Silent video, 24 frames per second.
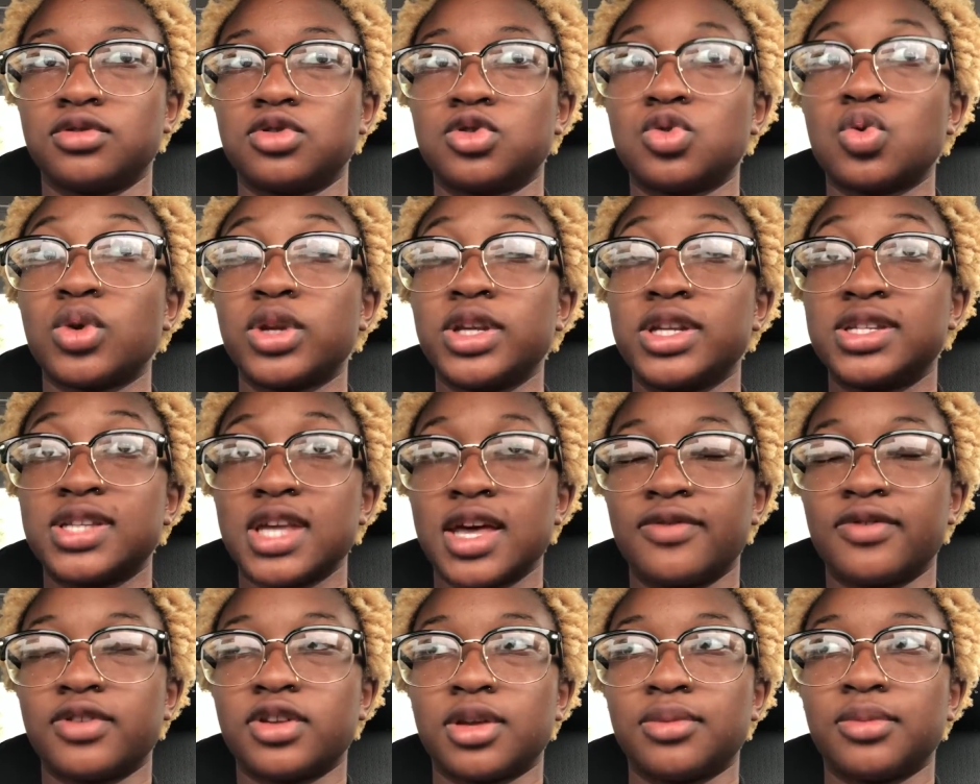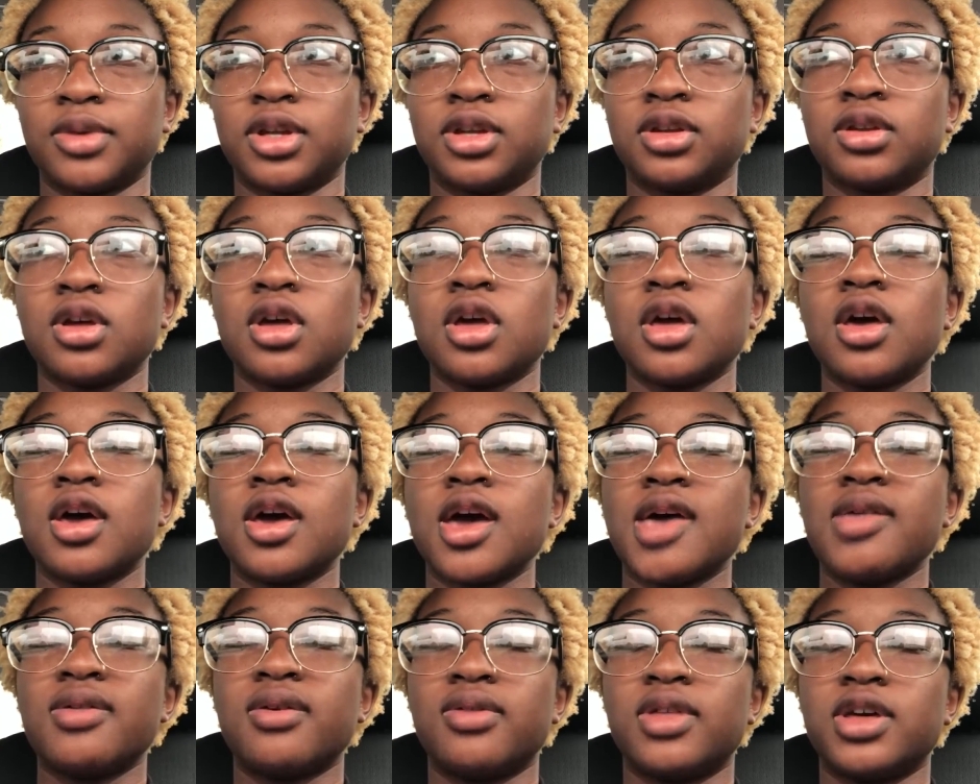27, and
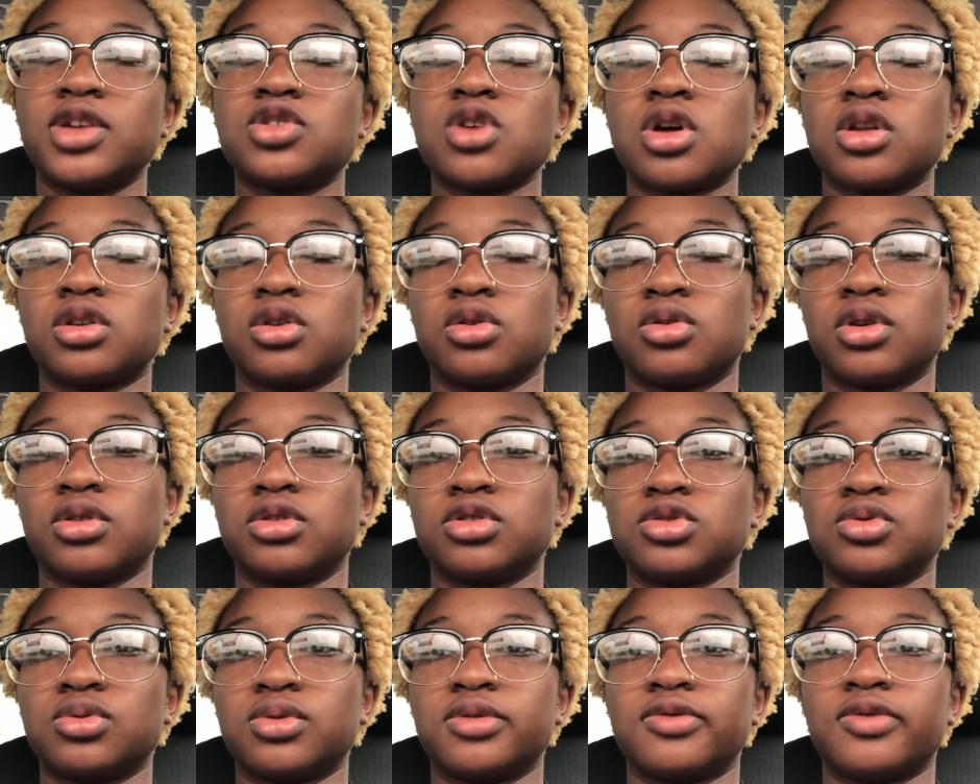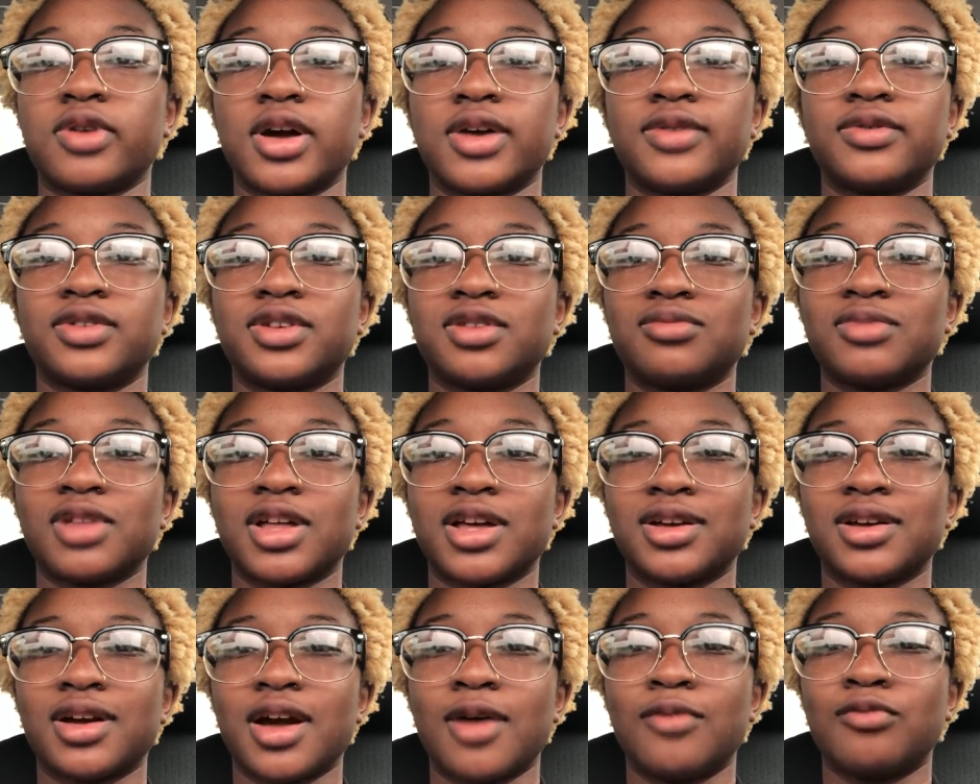then they try to go down to 25, and I'm
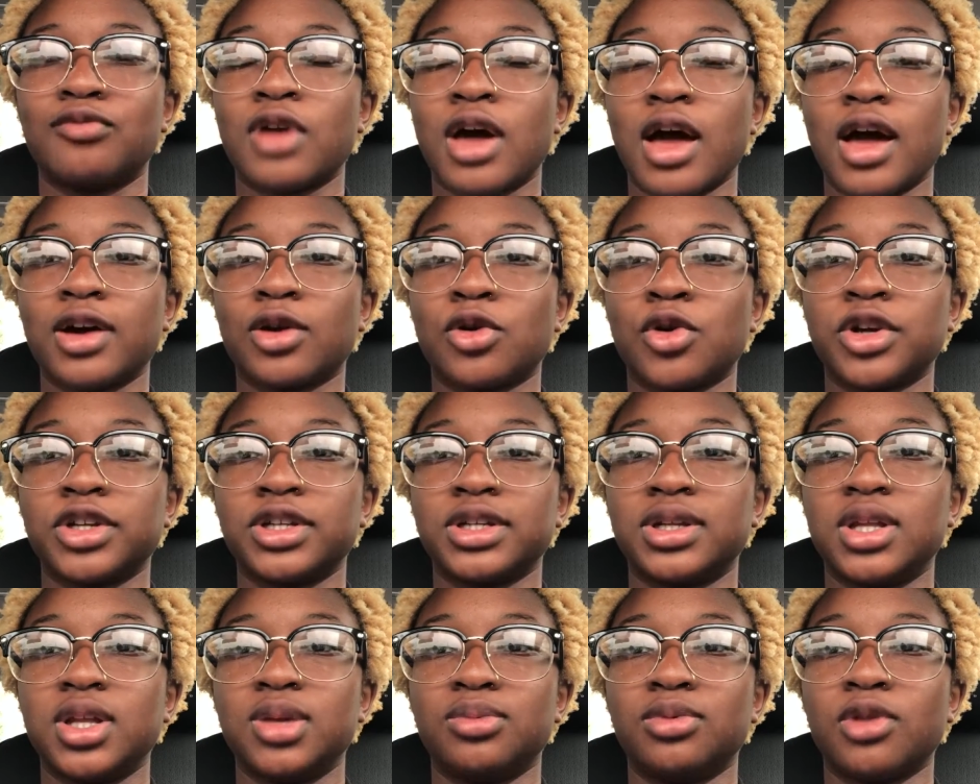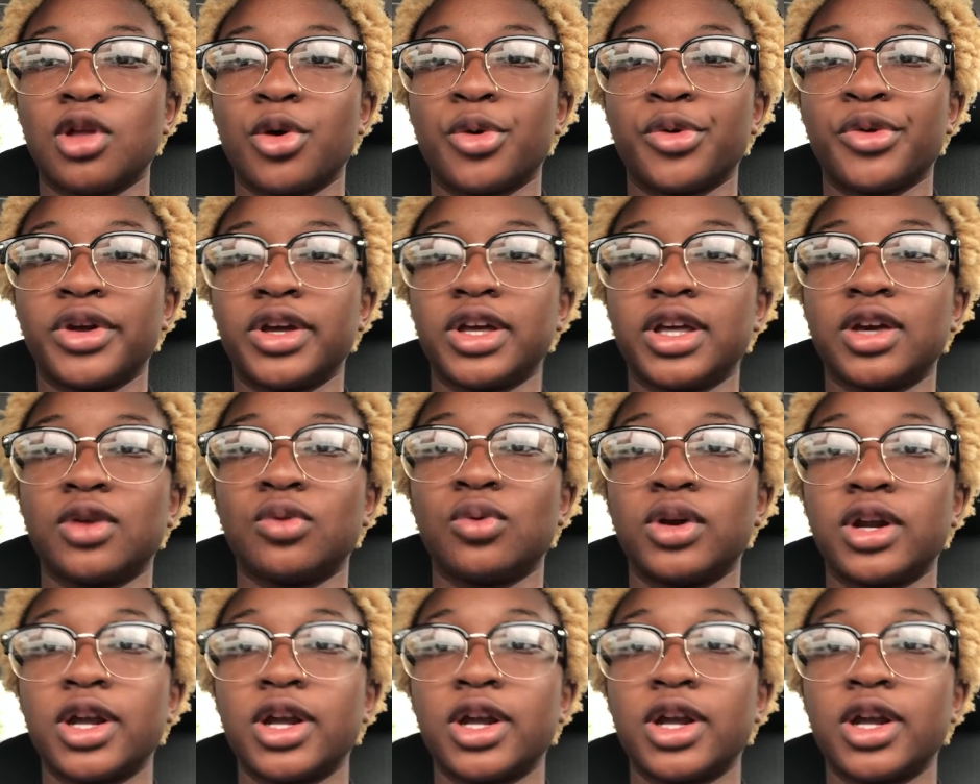like, I'm not going to keep lowering it.